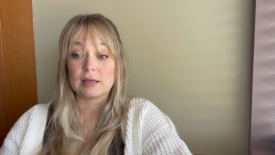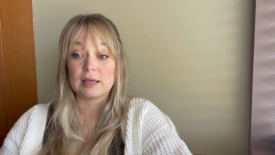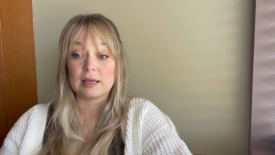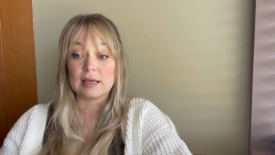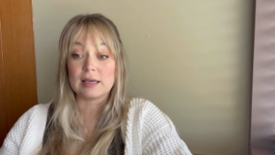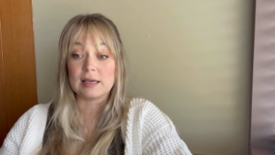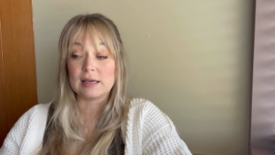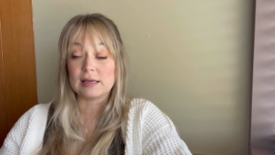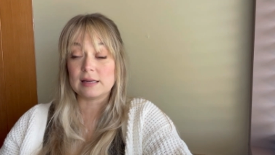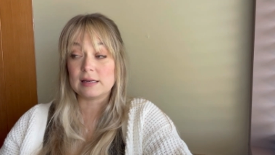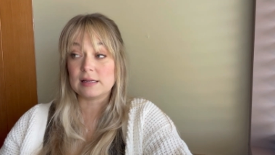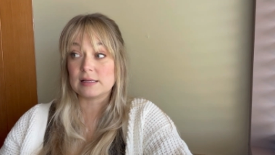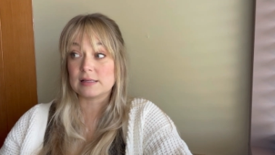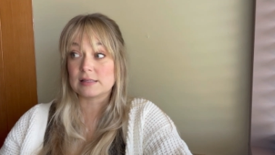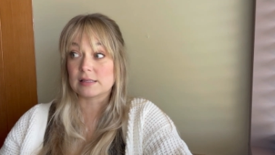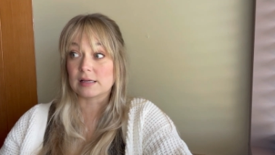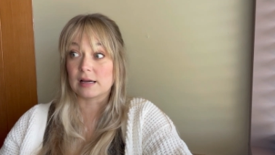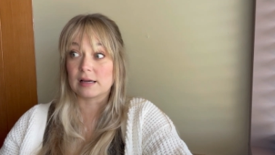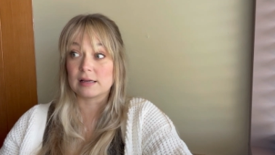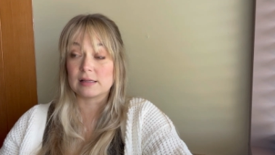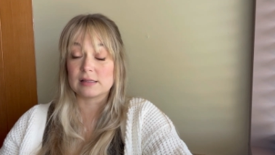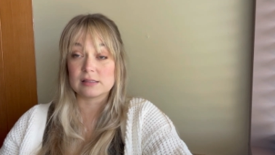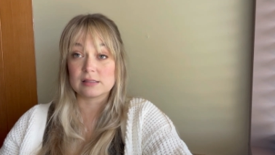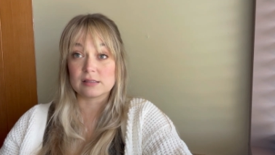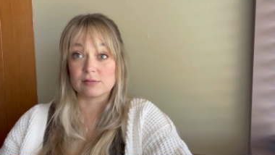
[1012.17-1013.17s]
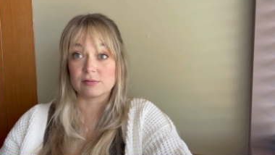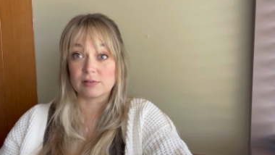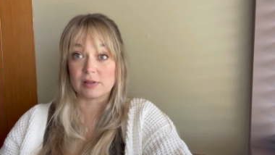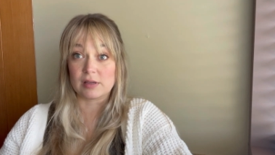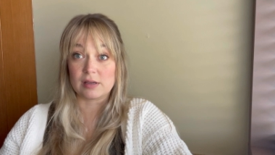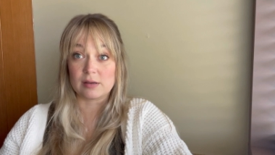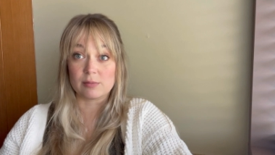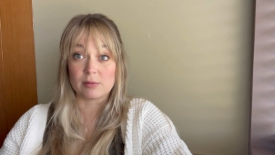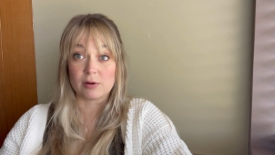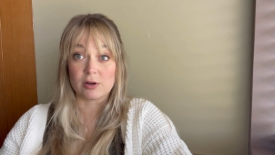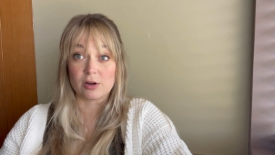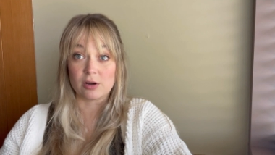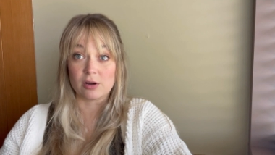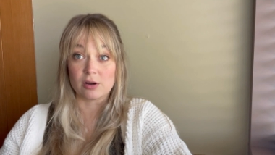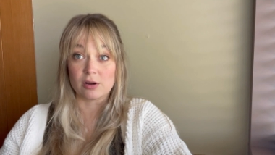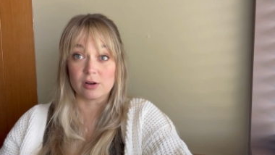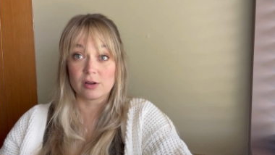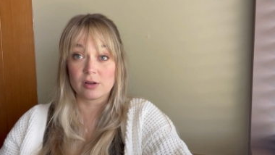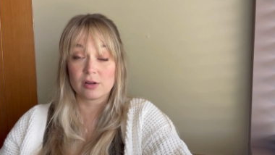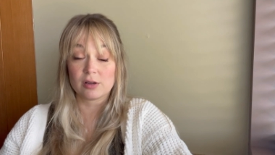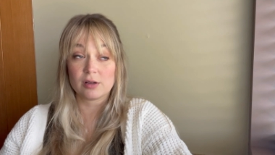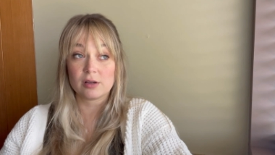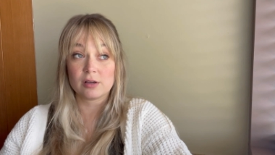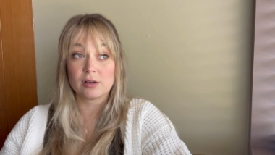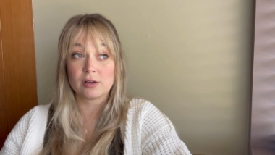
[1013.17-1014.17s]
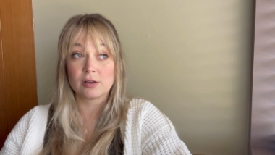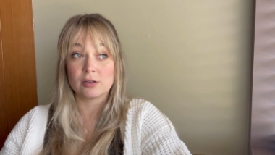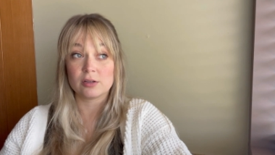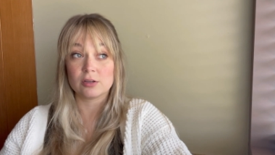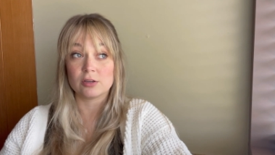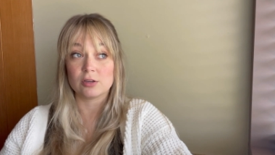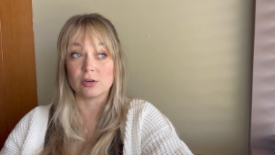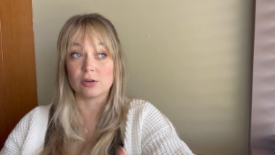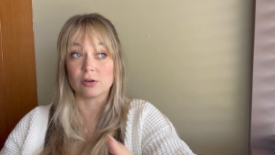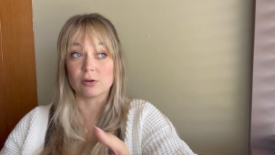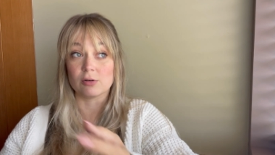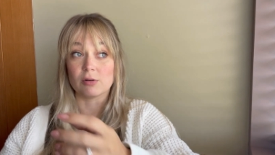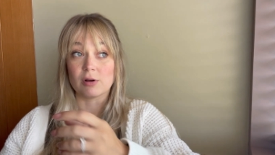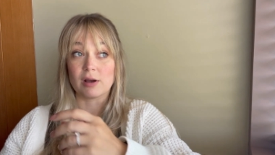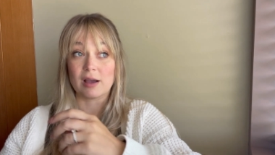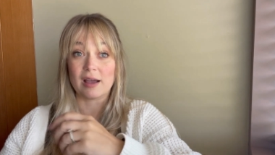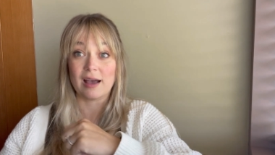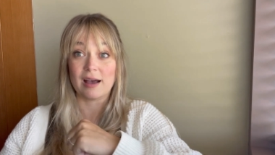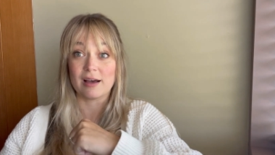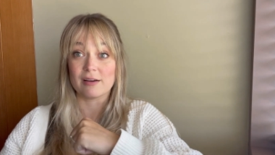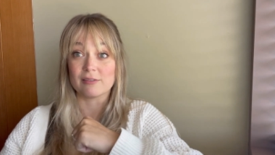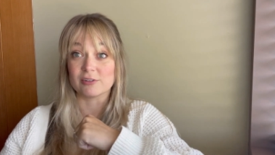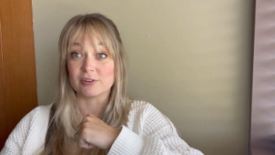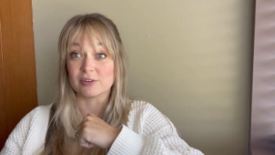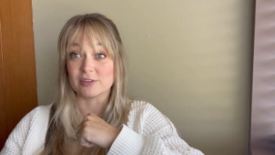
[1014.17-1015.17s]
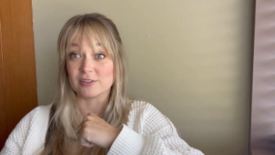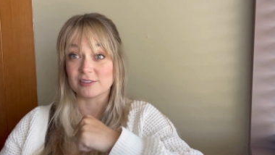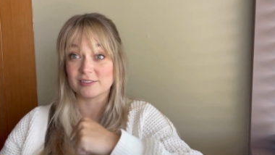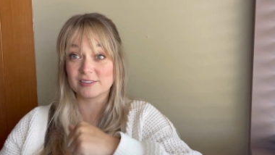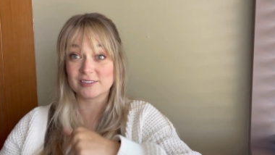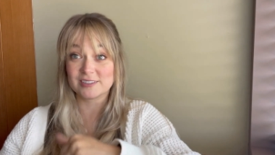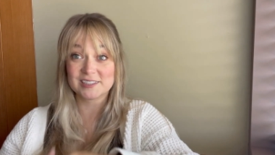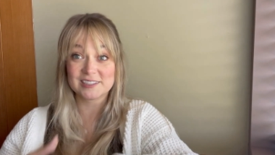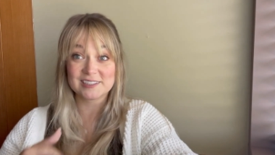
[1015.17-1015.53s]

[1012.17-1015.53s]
any signs of labor, you know, I have a